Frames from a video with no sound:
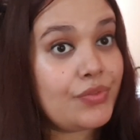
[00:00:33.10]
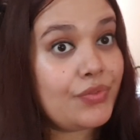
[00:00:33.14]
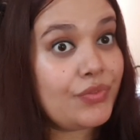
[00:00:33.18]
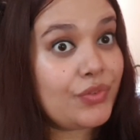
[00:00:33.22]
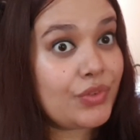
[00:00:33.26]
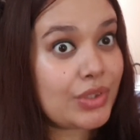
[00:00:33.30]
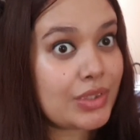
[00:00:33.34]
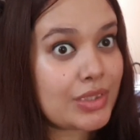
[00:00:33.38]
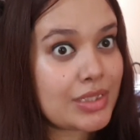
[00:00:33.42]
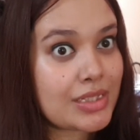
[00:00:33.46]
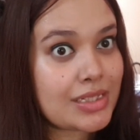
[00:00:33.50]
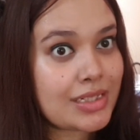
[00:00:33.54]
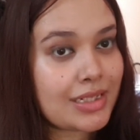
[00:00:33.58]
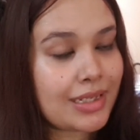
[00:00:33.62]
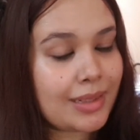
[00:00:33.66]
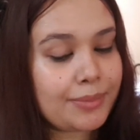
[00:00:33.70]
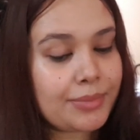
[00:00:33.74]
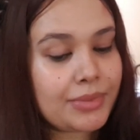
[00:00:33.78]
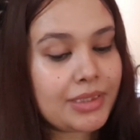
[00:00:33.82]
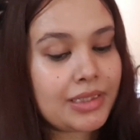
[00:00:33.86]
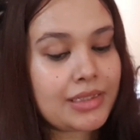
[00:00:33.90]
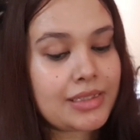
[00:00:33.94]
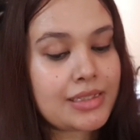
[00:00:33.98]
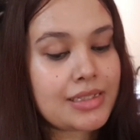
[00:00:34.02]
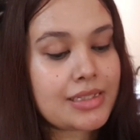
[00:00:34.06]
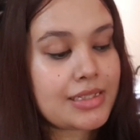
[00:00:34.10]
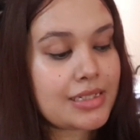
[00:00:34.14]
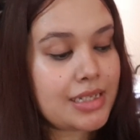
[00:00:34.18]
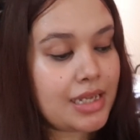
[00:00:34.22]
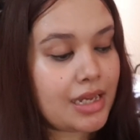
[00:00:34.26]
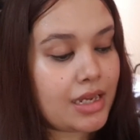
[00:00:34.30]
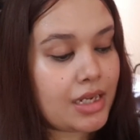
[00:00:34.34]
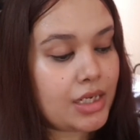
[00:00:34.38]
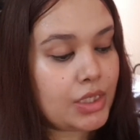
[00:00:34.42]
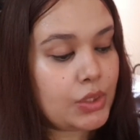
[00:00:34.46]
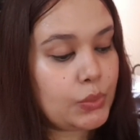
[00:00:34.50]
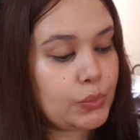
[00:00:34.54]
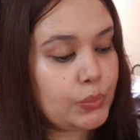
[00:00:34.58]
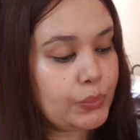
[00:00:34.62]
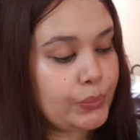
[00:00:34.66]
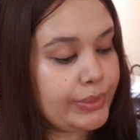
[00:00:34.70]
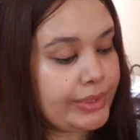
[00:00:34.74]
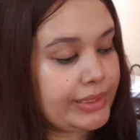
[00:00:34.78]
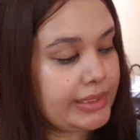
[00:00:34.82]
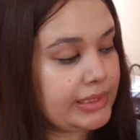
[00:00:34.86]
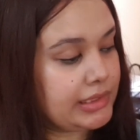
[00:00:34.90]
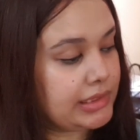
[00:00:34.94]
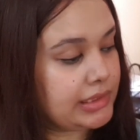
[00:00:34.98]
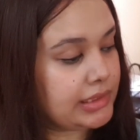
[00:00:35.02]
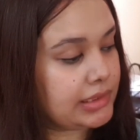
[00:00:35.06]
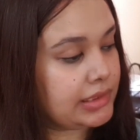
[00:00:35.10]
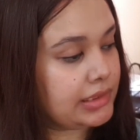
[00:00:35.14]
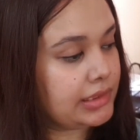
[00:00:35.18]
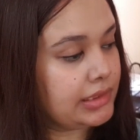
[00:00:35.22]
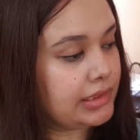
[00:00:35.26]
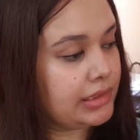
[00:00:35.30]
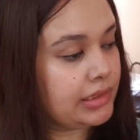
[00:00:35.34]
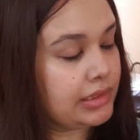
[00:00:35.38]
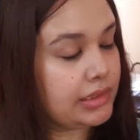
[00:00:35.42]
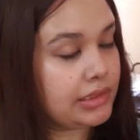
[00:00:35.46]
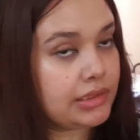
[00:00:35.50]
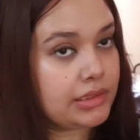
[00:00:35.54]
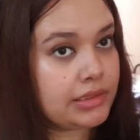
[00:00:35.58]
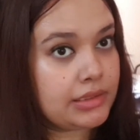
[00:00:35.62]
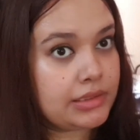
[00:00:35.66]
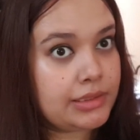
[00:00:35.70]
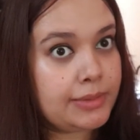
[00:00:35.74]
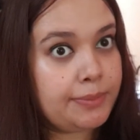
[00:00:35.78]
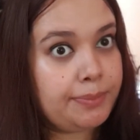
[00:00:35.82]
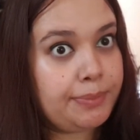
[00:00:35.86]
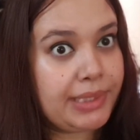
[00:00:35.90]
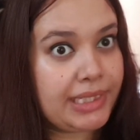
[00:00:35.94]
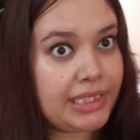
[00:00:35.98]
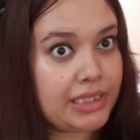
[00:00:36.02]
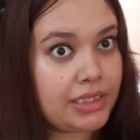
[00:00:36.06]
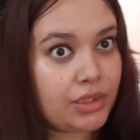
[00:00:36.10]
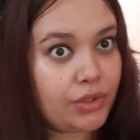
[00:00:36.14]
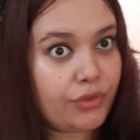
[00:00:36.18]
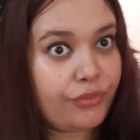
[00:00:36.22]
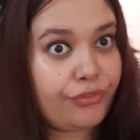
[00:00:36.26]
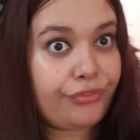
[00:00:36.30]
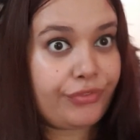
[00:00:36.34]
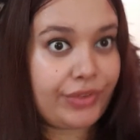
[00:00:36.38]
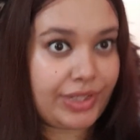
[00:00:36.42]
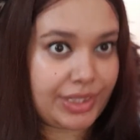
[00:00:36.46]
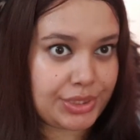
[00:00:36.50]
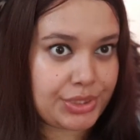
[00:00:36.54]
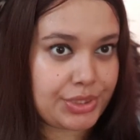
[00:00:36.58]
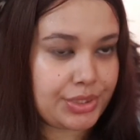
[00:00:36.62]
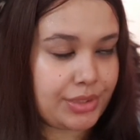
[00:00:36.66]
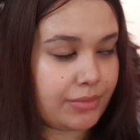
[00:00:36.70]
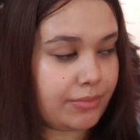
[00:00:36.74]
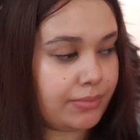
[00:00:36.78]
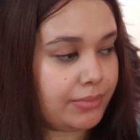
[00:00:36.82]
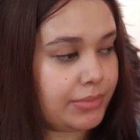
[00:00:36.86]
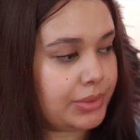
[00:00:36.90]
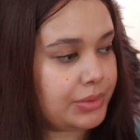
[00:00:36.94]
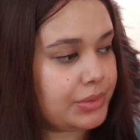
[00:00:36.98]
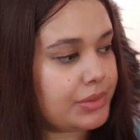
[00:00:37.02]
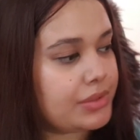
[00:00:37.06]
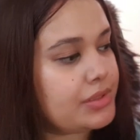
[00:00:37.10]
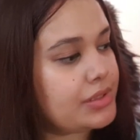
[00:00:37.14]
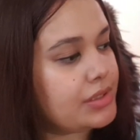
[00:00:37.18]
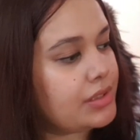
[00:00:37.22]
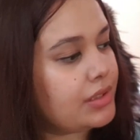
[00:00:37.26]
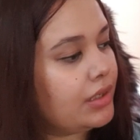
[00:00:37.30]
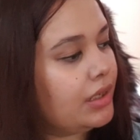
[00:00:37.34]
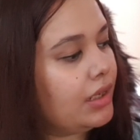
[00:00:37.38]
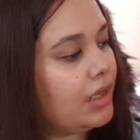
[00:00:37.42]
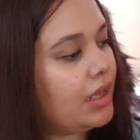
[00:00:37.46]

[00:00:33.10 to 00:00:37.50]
First, I'm gonna start with the big fiction books.